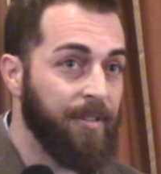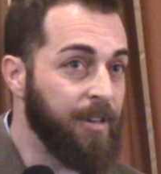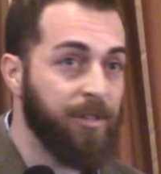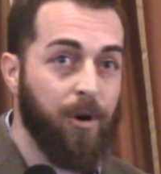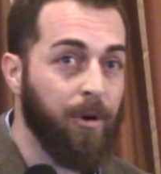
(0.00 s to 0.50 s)

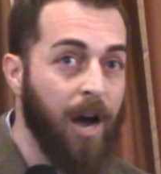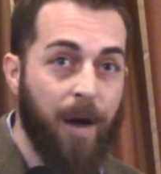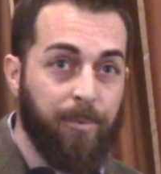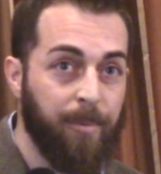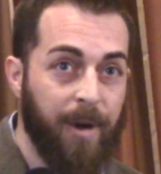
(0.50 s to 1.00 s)
there's no
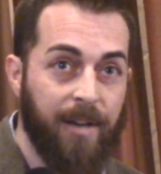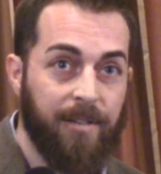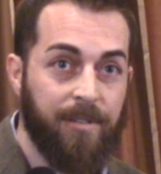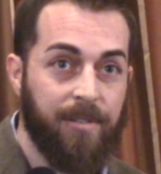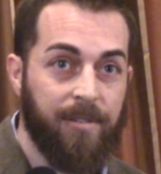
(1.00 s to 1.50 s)
compromise.
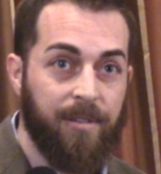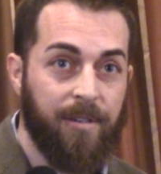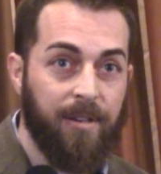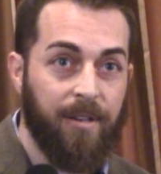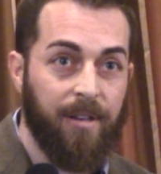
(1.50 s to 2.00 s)

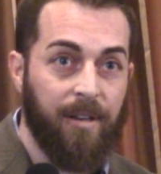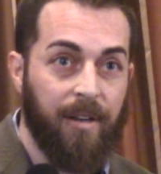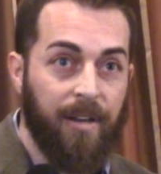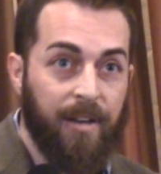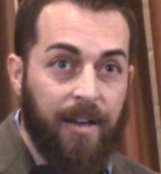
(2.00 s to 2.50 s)

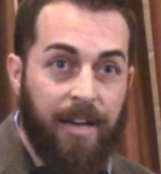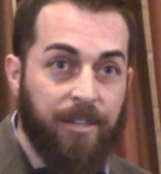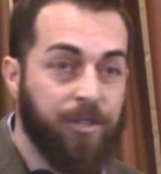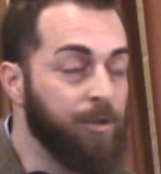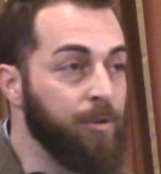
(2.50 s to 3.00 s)
And
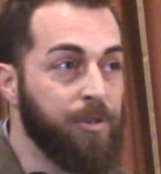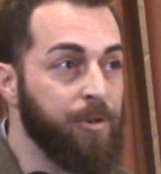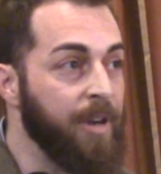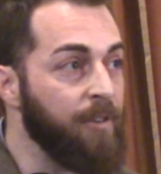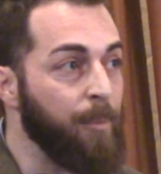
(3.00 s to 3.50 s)
as soon as
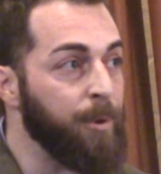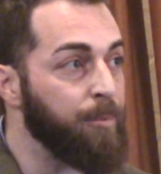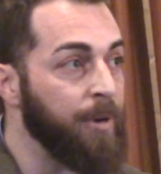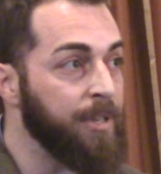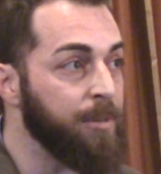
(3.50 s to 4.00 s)
you give up your
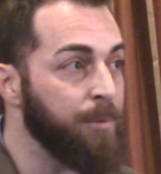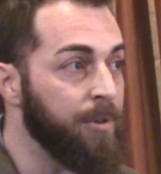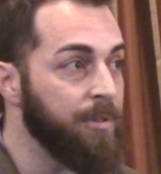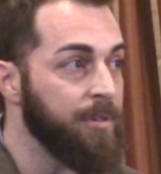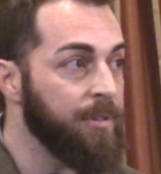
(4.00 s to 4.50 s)

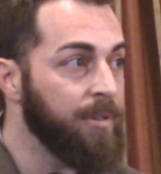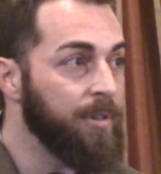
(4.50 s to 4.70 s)
principles,